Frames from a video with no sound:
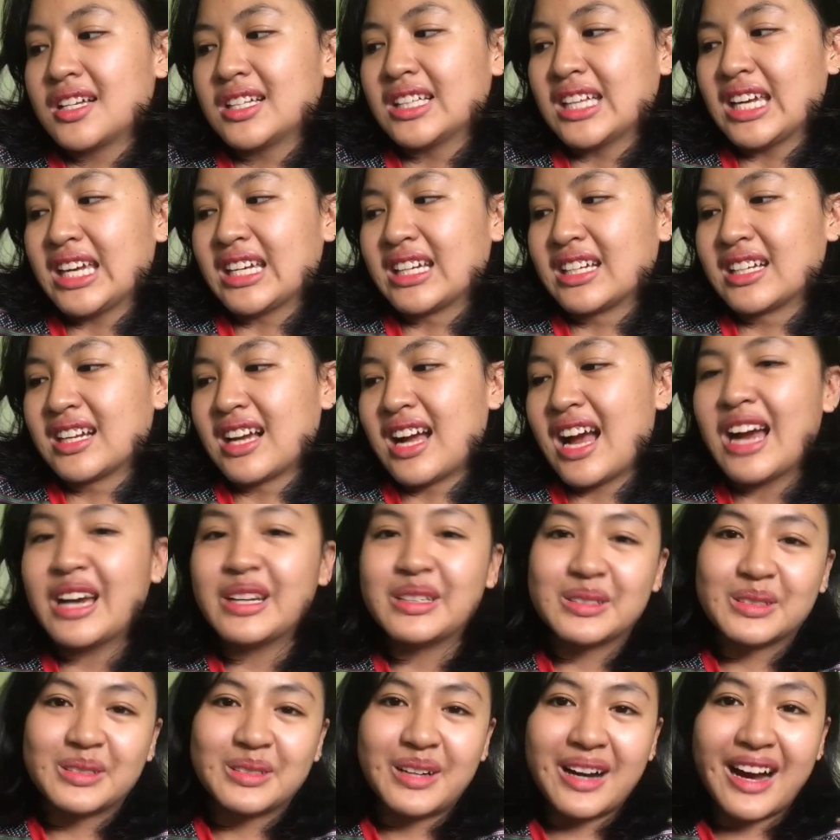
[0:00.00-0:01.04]
like i
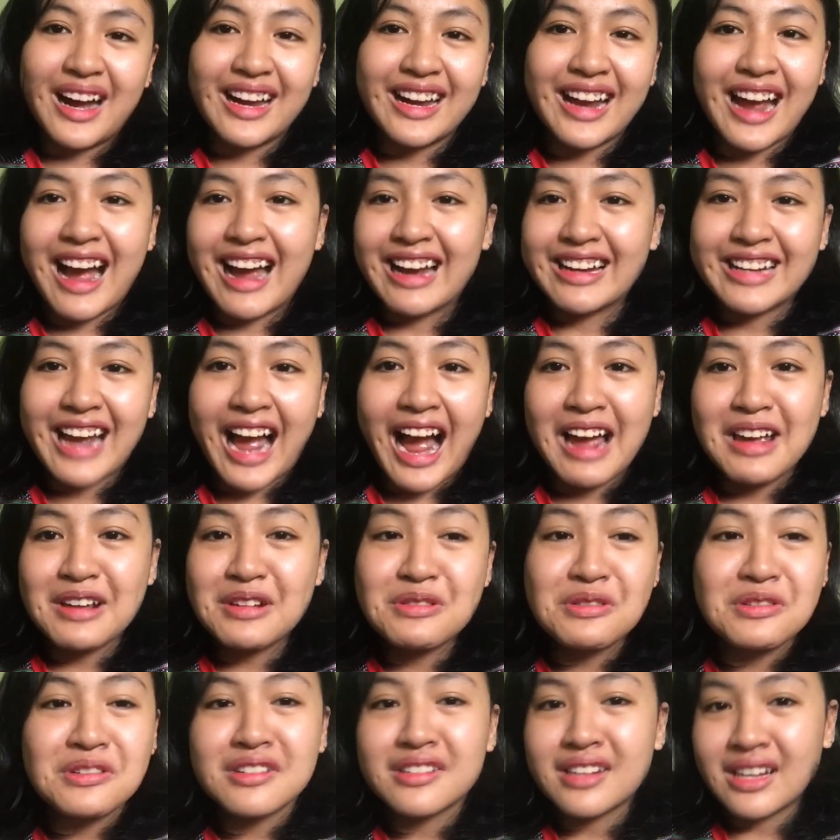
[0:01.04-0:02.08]
don't know I, I i
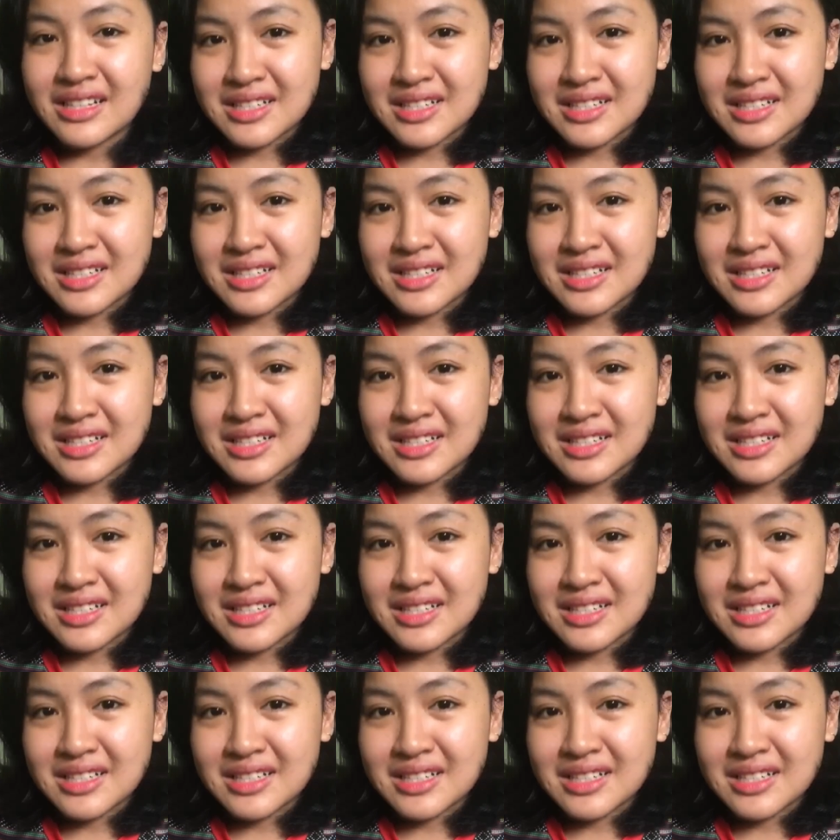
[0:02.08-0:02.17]
couldn't